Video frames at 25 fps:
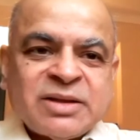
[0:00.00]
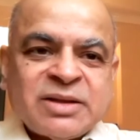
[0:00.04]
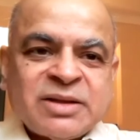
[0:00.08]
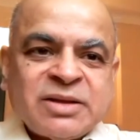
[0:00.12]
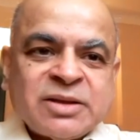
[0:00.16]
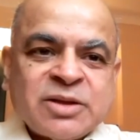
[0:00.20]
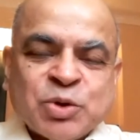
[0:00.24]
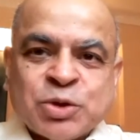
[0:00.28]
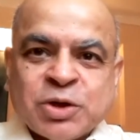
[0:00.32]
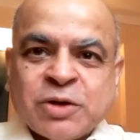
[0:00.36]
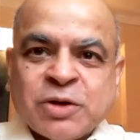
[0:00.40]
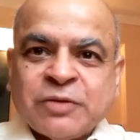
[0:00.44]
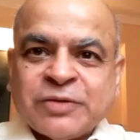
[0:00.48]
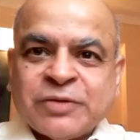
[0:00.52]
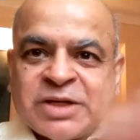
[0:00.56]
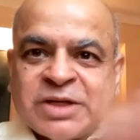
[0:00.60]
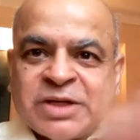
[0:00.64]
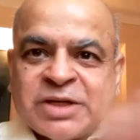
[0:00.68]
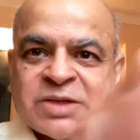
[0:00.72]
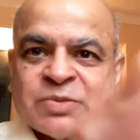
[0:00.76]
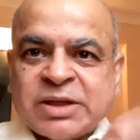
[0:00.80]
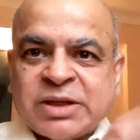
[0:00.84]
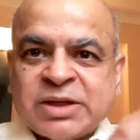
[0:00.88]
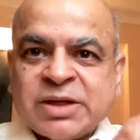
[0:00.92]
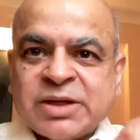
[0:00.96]
The beauty of
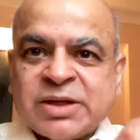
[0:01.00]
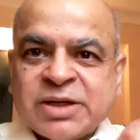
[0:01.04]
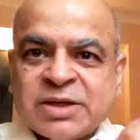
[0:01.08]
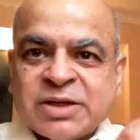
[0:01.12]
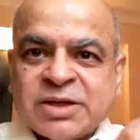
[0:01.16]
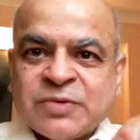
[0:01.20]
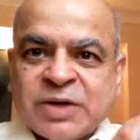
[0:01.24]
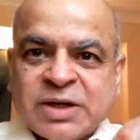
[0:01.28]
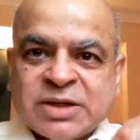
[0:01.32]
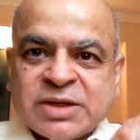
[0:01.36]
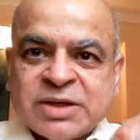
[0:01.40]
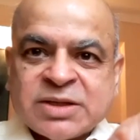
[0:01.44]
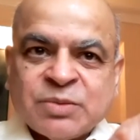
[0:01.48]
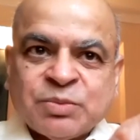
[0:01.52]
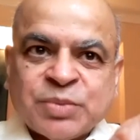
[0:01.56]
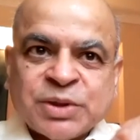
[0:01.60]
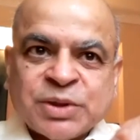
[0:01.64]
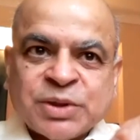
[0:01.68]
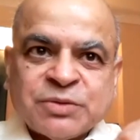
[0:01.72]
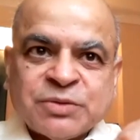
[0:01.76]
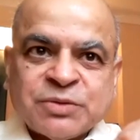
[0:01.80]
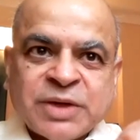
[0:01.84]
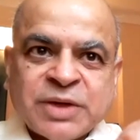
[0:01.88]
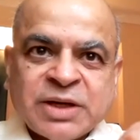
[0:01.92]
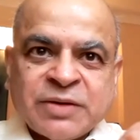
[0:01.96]
this method is very simple.
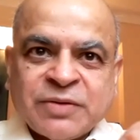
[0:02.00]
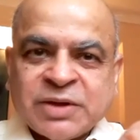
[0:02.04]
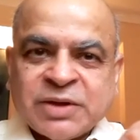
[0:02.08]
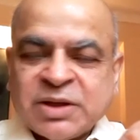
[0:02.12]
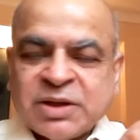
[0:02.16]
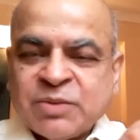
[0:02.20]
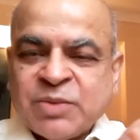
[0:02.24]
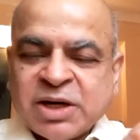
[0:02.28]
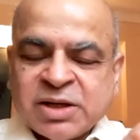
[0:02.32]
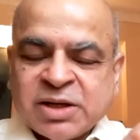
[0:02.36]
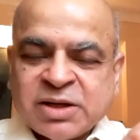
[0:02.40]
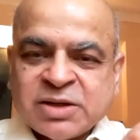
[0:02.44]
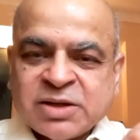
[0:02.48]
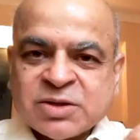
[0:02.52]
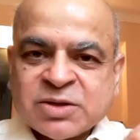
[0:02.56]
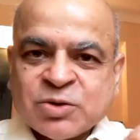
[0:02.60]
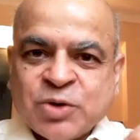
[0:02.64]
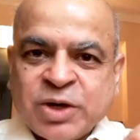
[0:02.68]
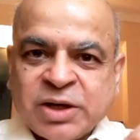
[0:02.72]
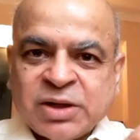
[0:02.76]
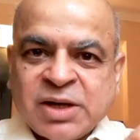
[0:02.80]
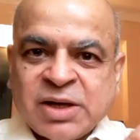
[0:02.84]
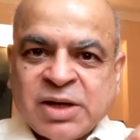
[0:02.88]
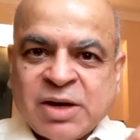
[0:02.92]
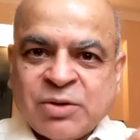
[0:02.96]
Whenever the market is
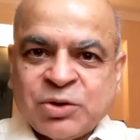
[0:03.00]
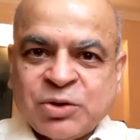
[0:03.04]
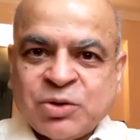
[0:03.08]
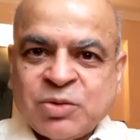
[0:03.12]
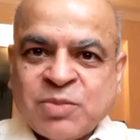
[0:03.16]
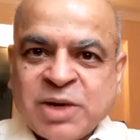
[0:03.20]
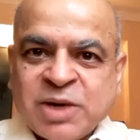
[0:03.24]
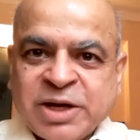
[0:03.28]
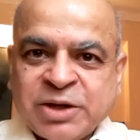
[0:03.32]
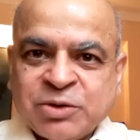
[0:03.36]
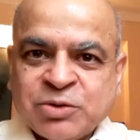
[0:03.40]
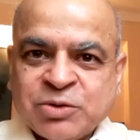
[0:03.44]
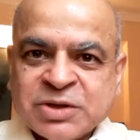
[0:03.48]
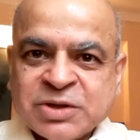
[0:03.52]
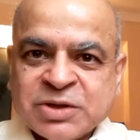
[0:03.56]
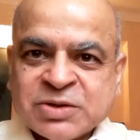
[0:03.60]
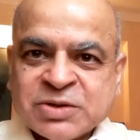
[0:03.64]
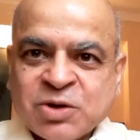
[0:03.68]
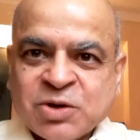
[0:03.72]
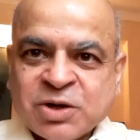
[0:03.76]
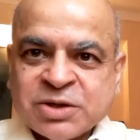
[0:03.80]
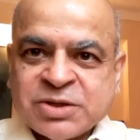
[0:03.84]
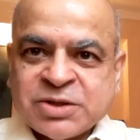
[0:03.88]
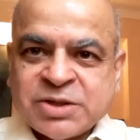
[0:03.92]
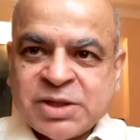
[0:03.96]
going down, you're buying your
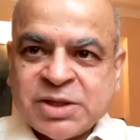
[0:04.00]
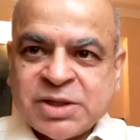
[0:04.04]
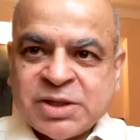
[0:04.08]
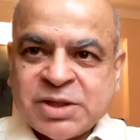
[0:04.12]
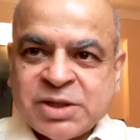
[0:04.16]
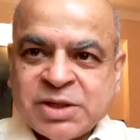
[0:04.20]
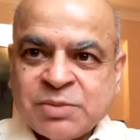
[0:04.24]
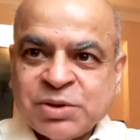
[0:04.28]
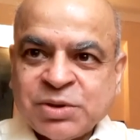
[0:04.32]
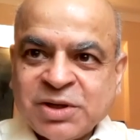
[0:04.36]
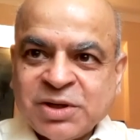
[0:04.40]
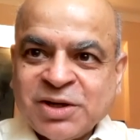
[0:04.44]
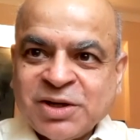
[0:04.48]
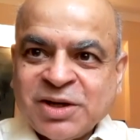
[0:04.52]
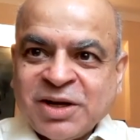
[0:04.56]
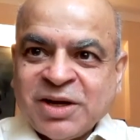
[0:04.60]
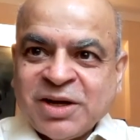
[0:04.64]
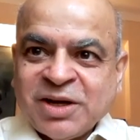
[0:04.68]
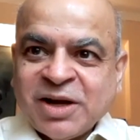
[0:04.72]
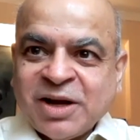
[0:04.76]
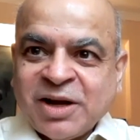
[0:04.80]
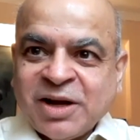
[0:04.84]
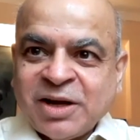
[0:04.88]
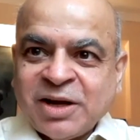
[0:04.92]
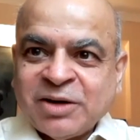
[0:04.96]
stocks cheap.
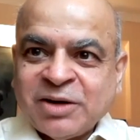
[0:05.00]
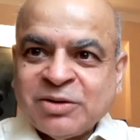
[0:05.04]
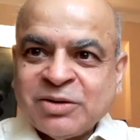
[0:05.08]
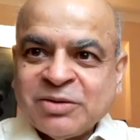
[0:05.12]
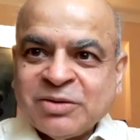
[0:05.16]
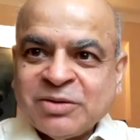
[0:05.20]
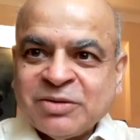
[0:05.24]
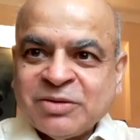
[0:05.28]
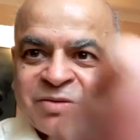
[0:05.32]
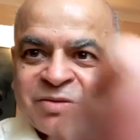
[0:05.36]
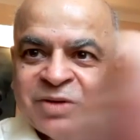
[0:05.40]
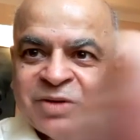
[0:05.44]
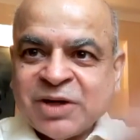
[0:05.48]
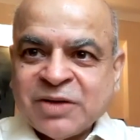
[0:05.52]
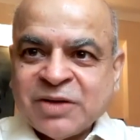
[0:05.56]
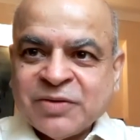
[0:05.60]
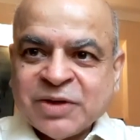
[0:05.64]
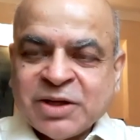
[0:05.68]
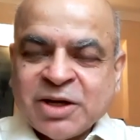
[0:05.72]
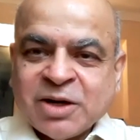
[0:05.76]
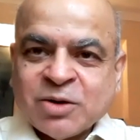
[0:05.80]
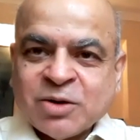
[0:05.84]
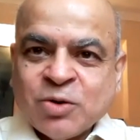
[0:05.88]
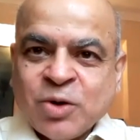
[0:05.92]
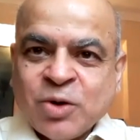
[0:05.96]
And whenever
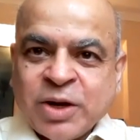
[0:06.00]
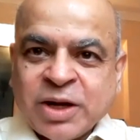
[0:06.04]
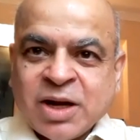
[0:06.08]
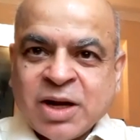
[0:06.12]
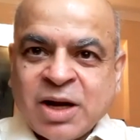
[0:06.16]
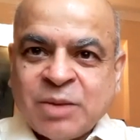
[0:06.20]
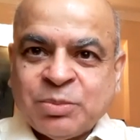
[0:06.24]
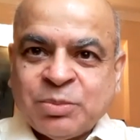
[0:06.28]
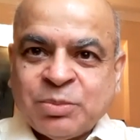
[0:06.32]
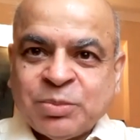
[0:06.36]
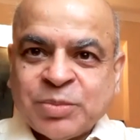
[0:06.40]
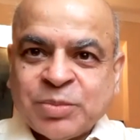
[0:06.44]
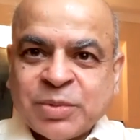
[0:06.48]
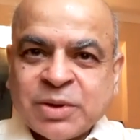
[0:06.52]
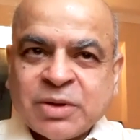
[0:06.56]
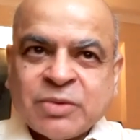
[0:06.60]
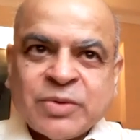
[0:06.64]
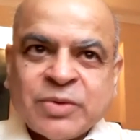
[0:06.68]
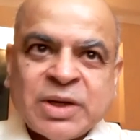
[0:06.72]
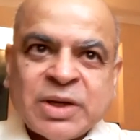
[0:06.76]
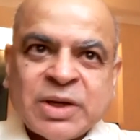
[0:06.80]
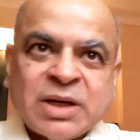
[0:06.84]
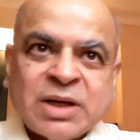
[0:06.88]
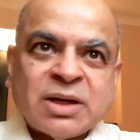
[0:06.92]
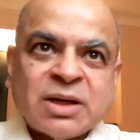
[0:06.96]
they're going up,
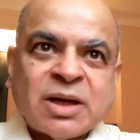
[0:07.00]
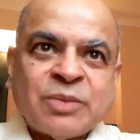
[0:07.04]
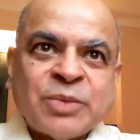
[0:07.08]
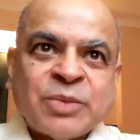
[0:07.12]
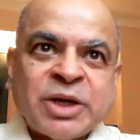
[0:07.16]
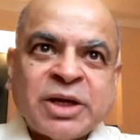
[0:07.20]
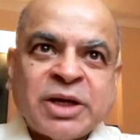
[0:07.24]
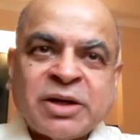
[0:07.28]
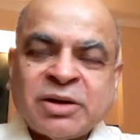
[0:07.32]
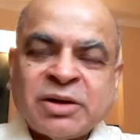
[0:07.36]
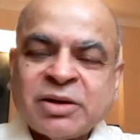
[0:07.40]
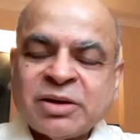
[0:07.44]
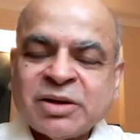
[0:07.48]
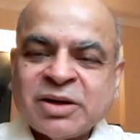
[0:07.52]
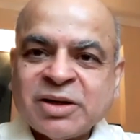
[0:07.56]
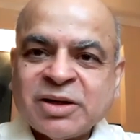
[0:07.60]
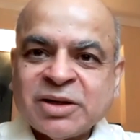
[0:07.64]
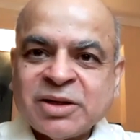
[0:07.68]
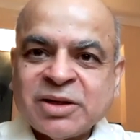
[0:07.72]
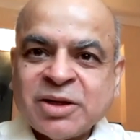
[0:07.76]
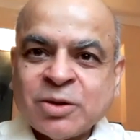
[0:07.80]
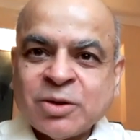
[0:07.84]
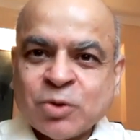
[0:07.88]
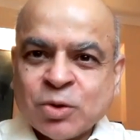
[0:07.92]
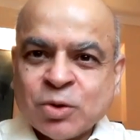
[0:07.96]
well, I mean,
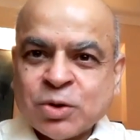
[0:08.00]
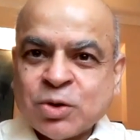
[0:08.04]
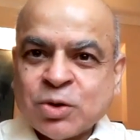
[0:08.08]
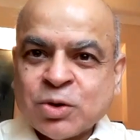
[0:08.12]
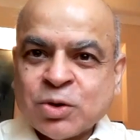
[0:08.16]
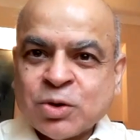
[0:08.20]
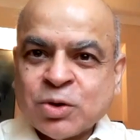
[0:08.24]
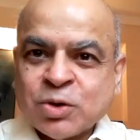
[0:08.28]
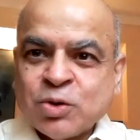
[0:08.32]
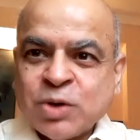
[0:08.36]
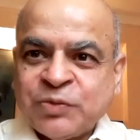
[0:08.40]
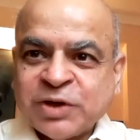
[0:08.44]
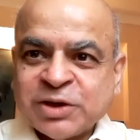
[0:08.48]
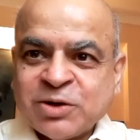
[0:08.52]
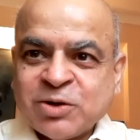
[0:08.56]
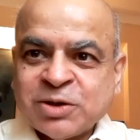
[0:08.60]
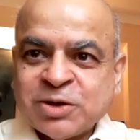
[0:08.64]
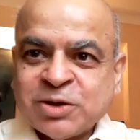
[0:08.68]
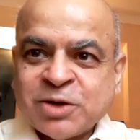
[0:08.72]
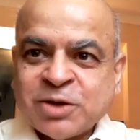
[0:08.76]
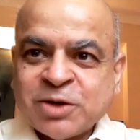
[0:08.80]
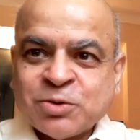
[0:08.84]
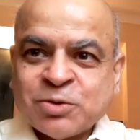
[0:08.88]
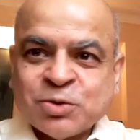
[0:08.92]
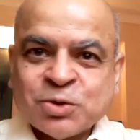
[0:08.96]
they could go up further
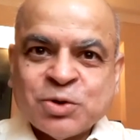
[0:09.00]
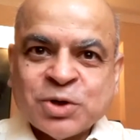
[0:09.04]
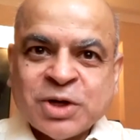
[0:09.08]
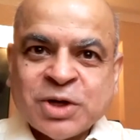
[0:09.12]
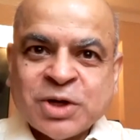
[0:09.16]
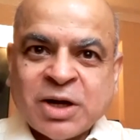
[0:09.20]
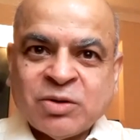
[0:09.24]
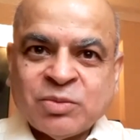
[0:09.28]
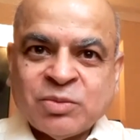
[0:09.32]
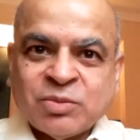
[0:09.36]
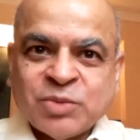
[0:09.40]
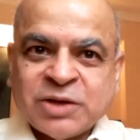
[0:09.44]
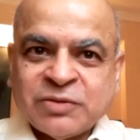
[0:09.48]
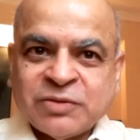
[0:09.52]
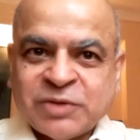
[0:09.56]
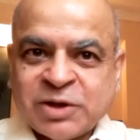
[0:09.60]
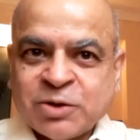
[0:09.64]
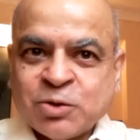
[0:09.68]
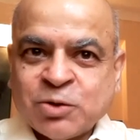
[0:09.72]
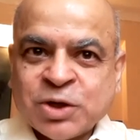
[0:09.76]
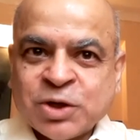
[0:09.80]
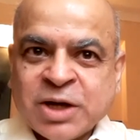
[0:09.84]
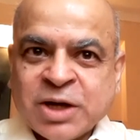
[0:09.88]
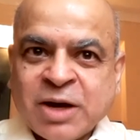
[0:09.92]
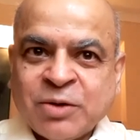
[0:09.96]
or they could go down. But if
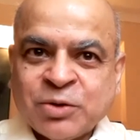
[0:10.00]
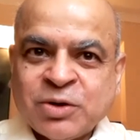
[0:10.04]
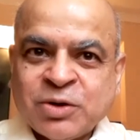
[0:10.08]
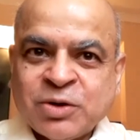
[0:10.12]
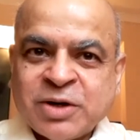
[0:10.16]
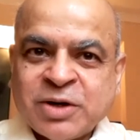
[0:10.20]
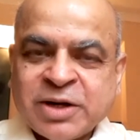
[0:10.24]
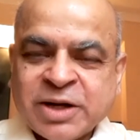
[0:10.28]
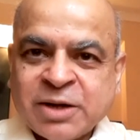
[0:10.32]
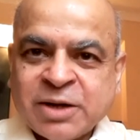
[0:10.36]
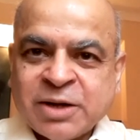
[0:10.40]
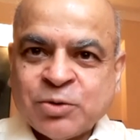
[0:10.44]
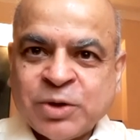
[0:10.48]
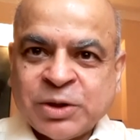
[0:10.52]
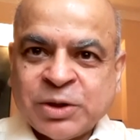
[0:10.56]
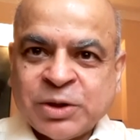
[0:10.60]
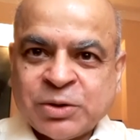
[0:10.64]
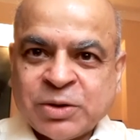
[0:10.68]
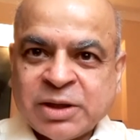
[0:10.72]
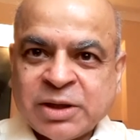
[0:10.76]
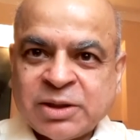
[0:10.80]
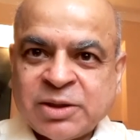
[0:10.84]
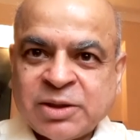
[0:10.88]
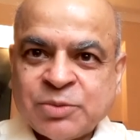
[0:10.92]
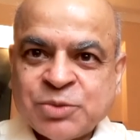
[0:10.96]
they go down, you're again going to
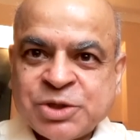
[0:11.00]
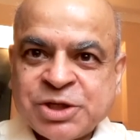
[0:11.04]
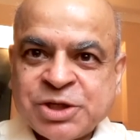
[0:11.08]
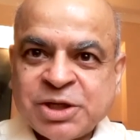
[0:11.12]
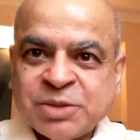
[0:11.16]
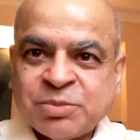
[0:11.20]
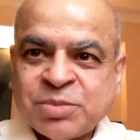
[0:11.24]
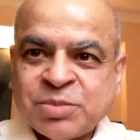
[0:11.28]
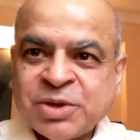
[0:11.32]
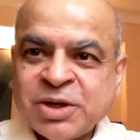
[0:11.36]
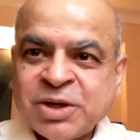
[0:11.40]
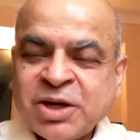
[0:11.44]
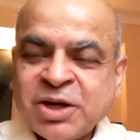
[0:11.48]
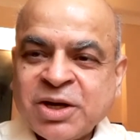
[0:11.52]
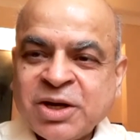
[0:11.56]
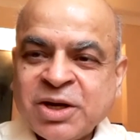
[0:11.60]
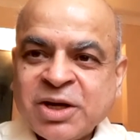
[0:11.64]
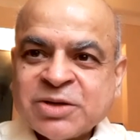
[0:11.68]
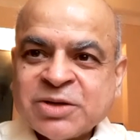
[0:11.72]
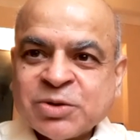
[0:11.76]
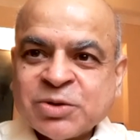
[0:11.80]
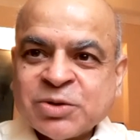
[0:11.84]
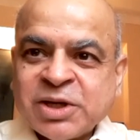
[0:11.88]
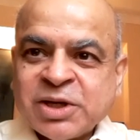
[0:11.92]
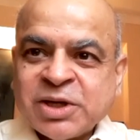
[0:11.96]
get them cheap.
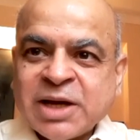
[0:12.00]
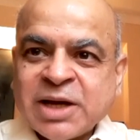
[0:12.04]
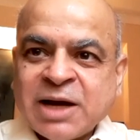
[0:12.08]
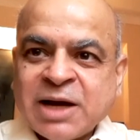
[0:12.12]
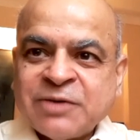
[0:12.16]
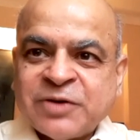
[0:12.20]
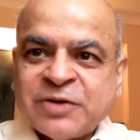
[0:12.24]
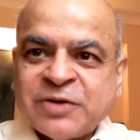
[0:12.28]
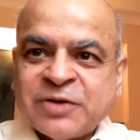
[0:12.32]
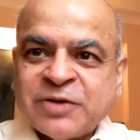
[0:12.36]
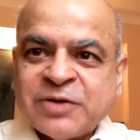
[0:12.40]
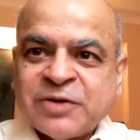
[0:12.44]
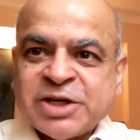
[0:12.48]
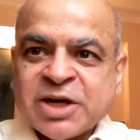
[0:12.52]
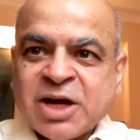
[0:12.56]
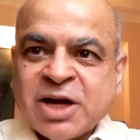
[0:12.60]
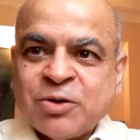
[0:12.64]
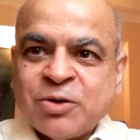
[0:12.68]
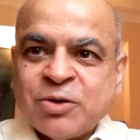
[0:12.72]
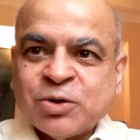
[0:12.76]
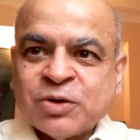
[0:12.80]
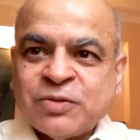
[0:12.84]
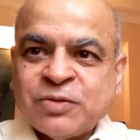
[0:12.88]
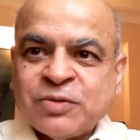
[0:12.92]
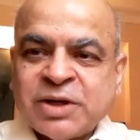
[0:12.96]
So the averaging
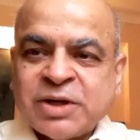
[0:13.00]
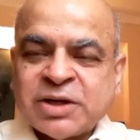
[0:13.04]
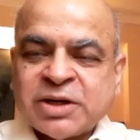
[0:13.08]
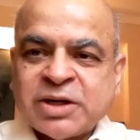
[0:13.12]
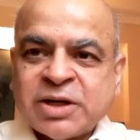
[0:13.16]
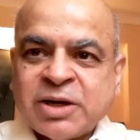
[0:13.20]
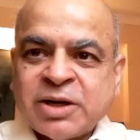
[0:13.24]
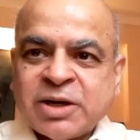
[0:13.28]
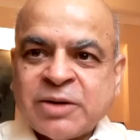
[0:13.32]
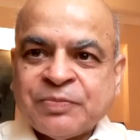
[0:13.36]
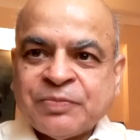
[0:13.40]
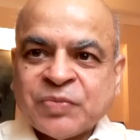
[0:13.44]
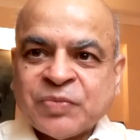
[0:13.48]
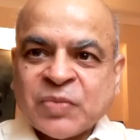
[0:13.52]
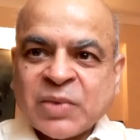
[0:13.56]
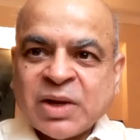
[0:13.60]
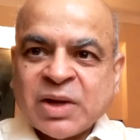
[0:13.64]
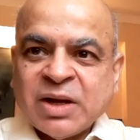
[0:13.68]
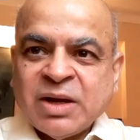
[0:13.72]
out over,